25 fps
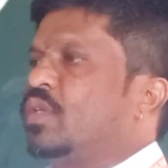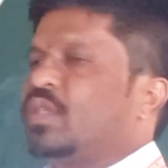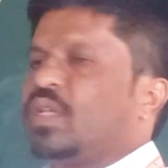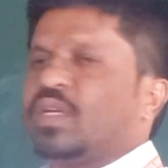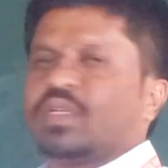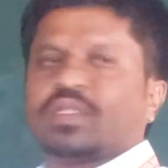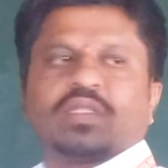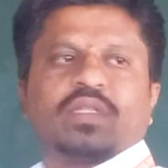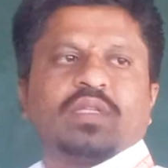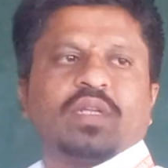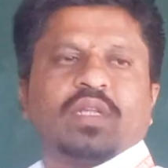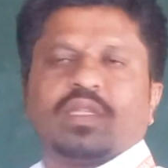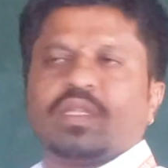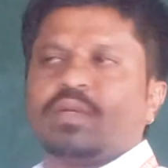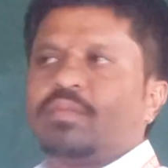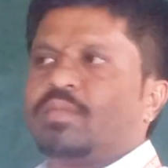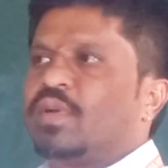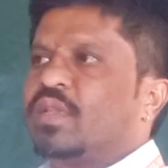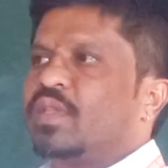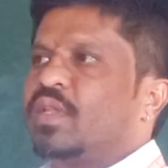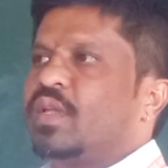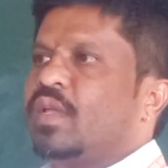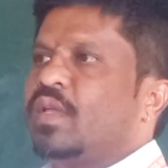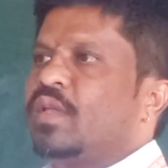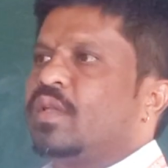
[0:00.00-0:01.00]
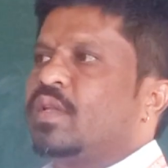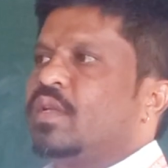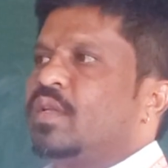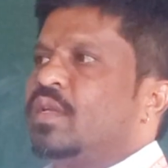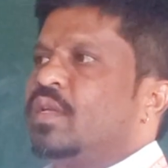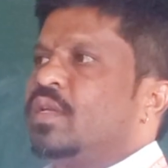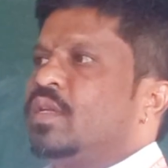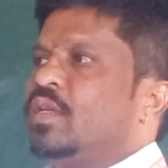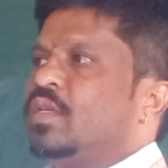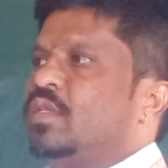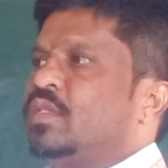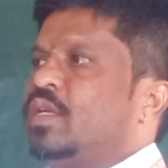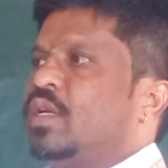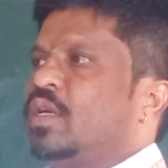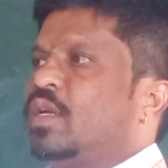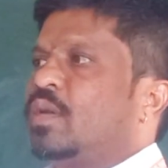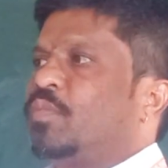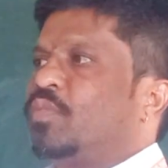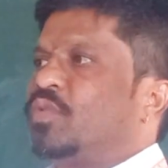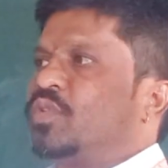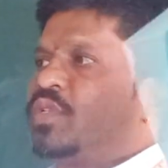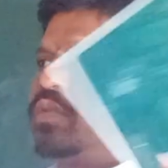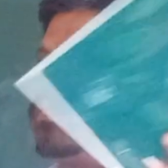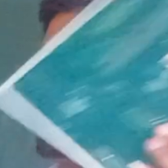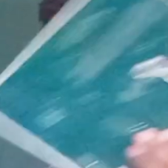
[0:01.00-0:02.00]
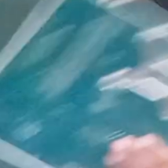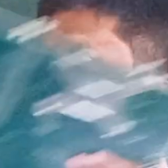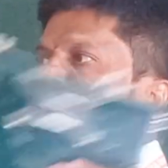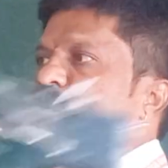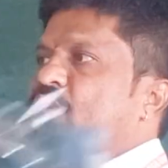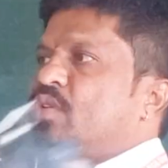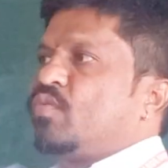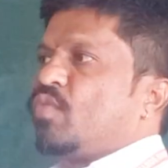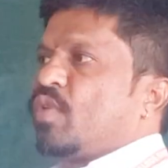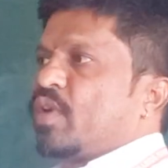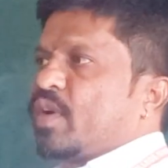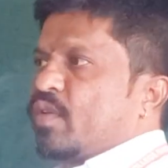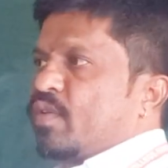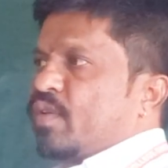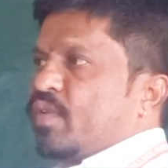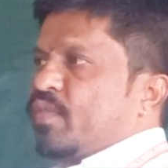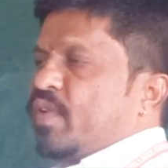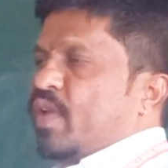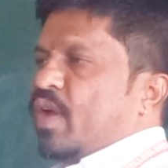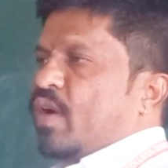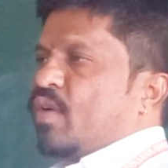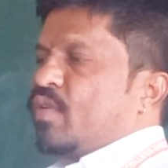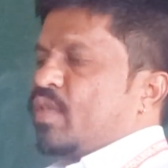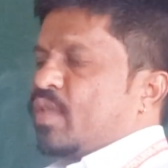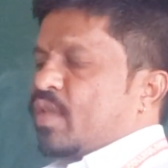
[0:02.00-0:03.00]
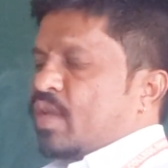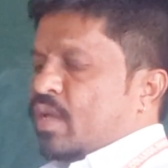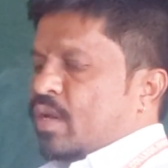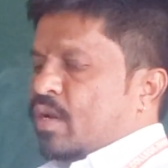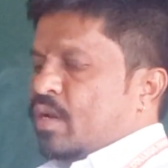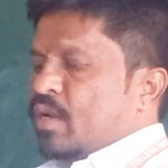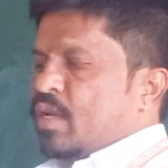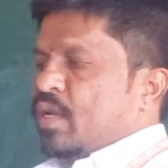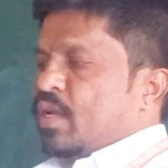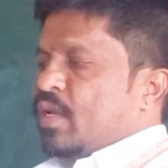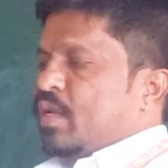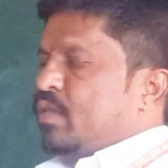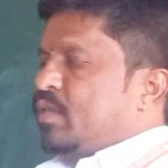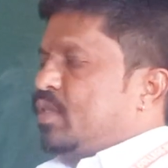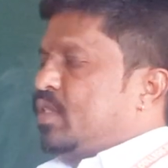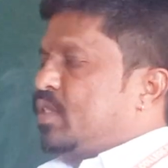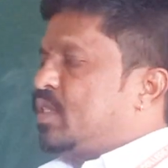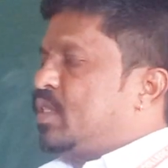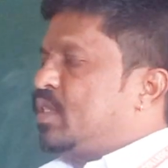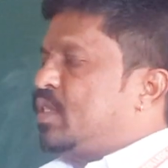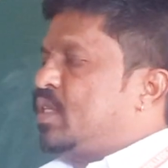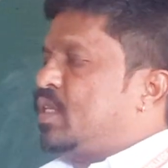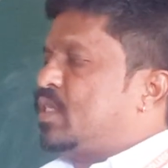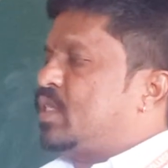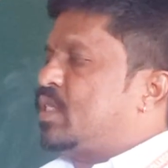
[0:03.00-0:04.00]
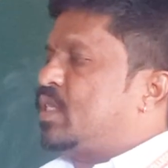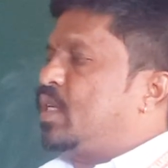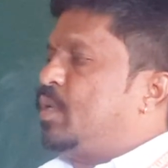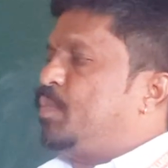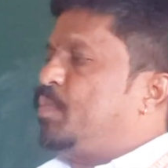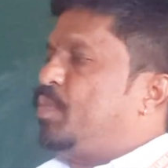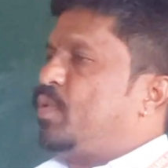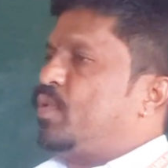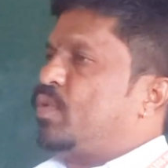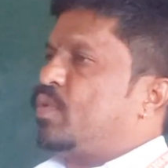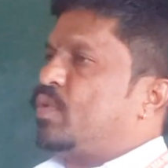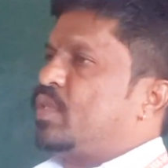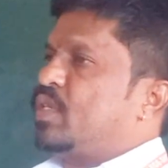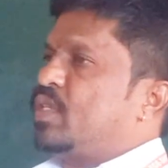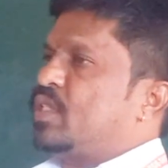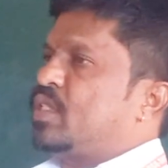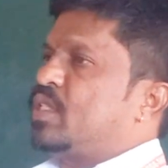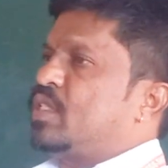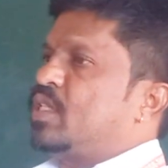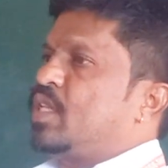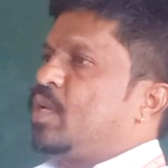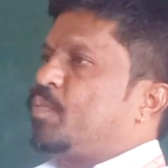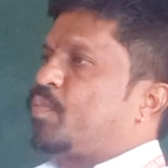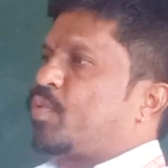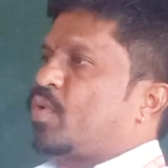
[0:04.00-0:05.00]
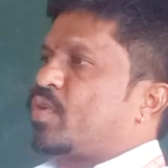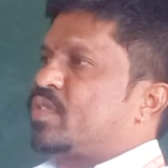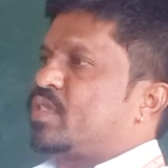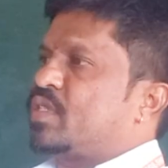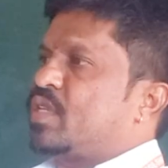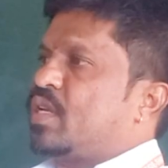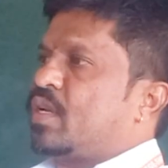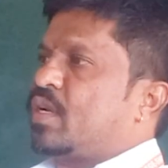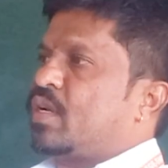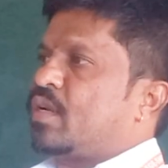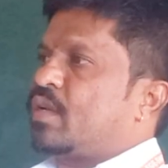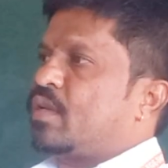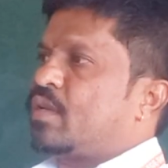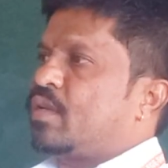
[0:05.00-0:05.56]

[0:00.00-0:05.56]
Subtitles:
that's the thing. Set up processor, whatever we have. This is the CPU. This is the processor.